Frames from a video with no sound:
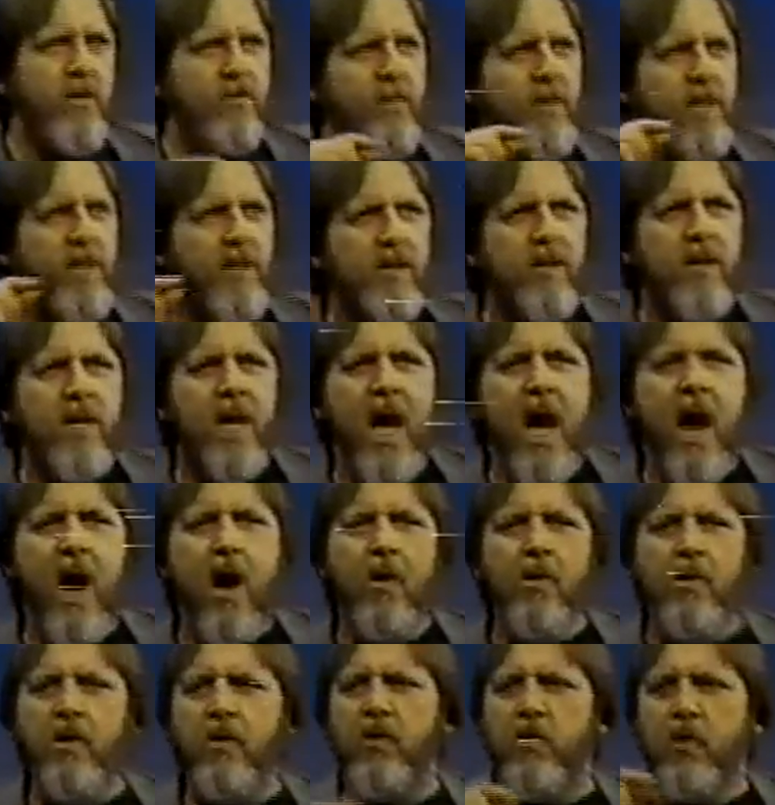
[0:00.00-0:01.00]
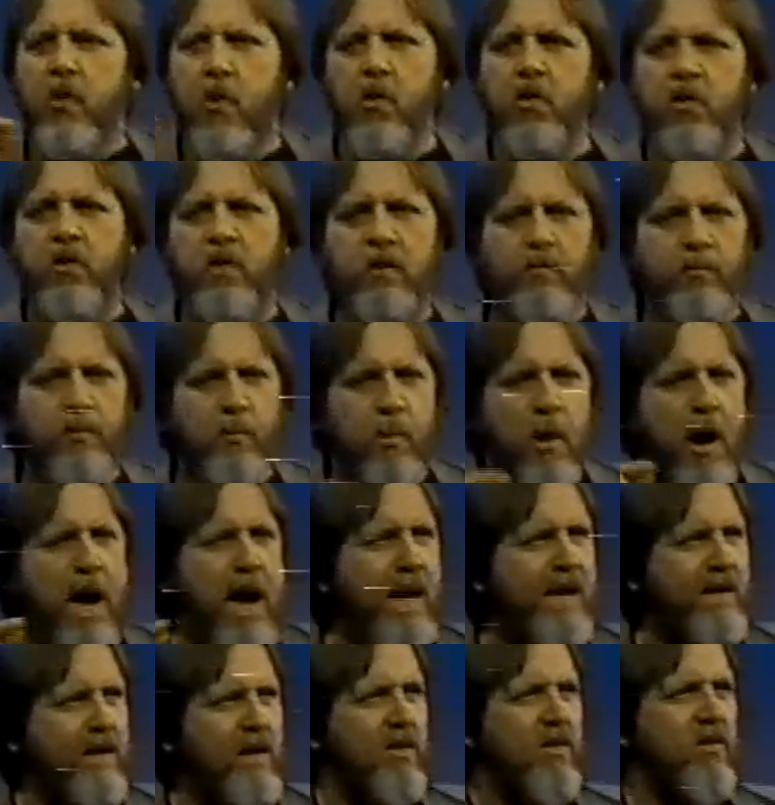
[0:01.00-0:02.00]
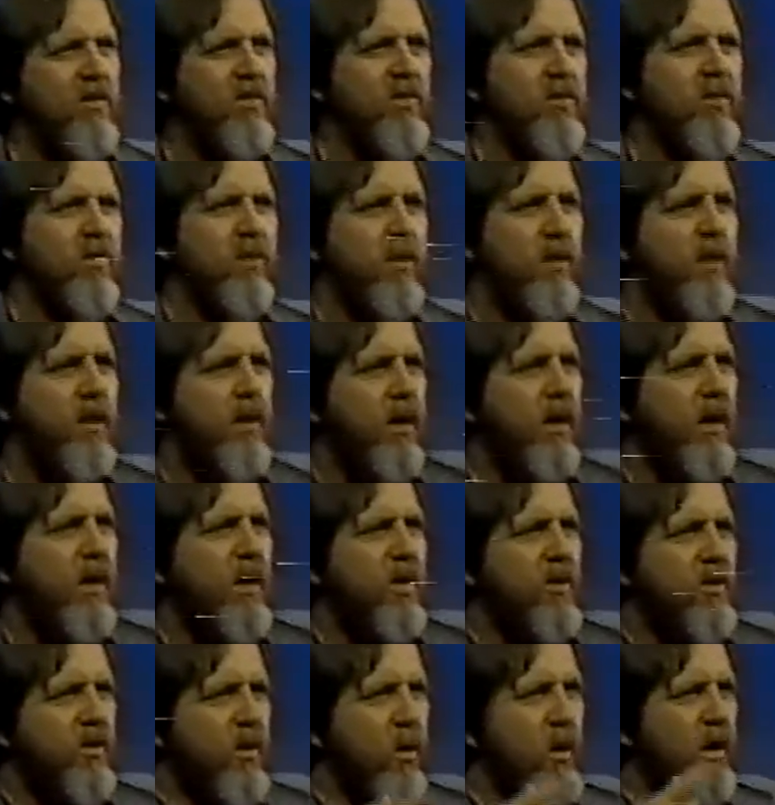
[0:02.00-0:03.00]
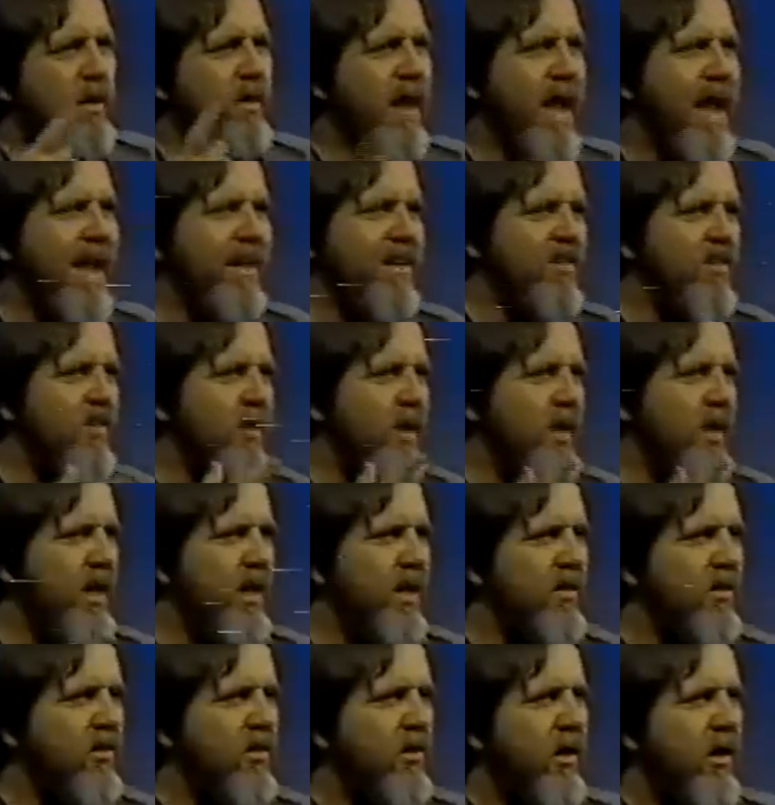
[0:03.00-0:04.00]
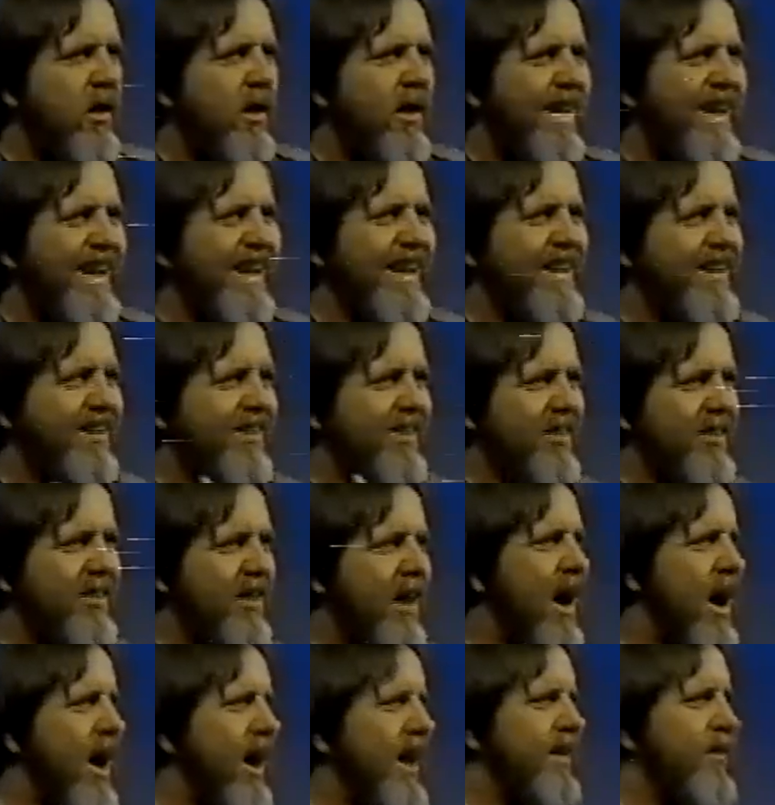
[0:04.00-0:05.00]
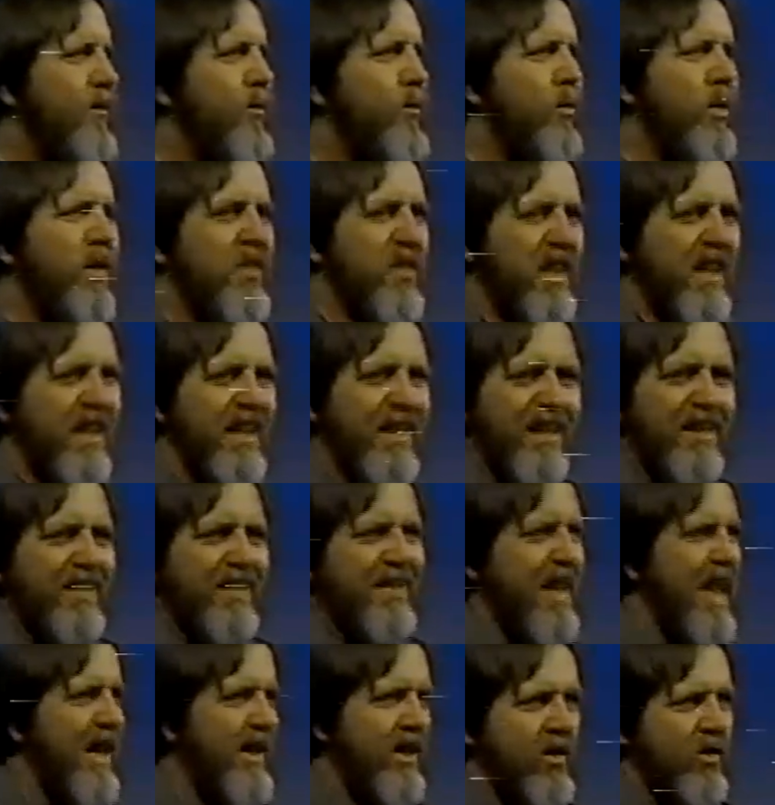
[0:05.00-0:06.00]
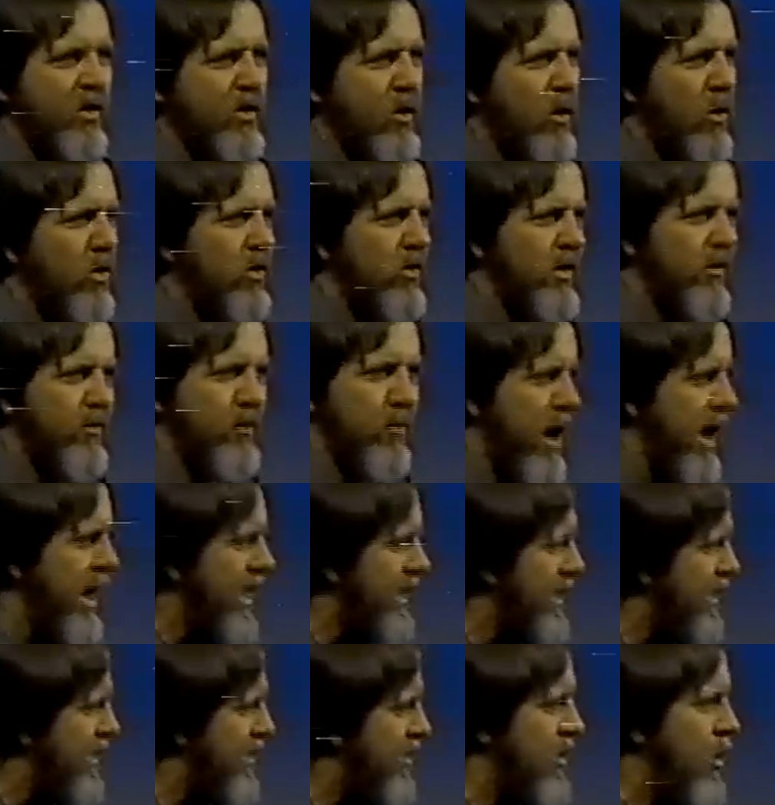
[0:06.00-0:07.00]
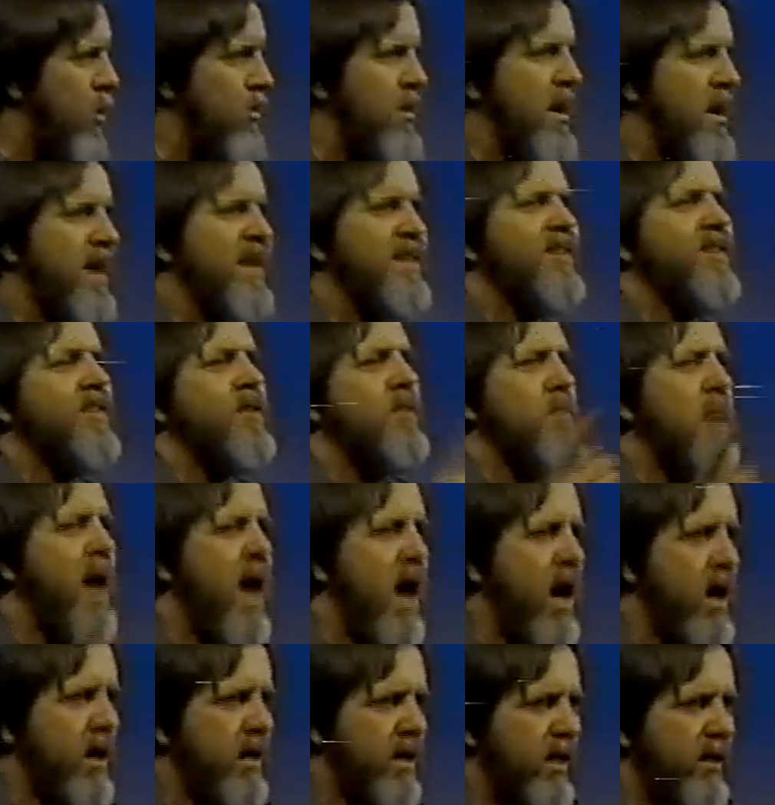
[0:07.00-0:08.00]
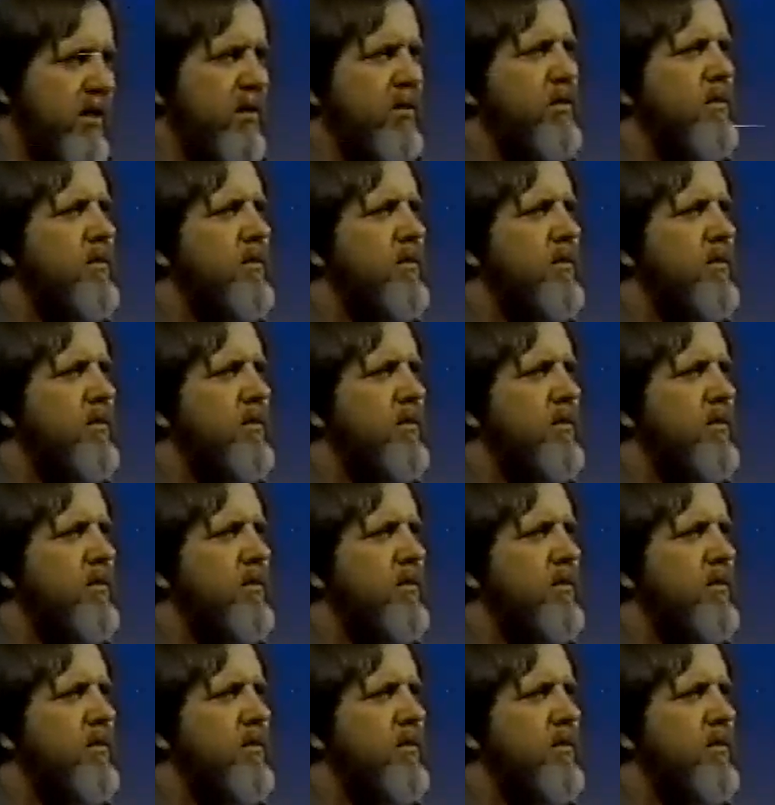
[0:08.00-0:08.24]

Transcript: of an entire discursive practice. So in that sense, it is not within that discursive practice so much as about it.